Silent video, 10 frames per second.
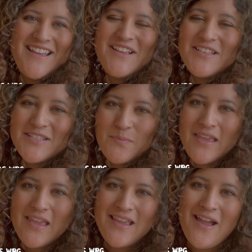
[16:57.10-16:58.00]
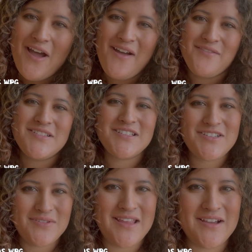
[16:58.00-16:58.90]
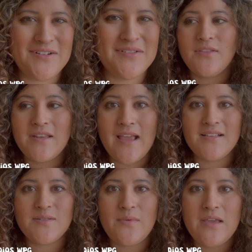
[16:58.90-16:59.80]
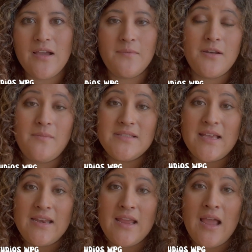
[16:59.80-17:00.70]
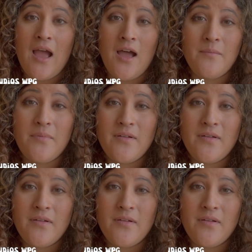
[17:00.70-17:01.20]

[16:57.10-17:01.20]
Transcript: Speaking of studios, next week I'm going to be setting up